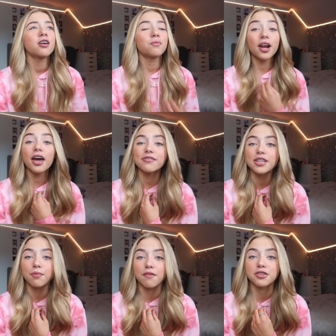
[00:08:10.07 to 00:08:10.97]
when I have
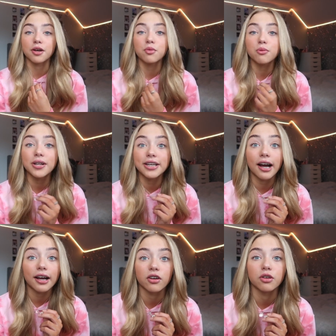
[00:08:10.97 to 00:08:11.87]
sleepovers, I'm normally
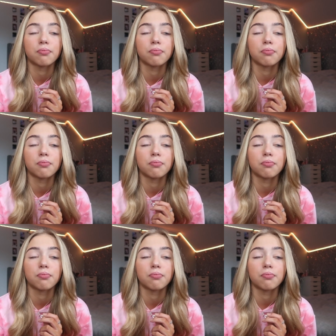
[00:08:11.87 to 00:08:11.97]
knackered,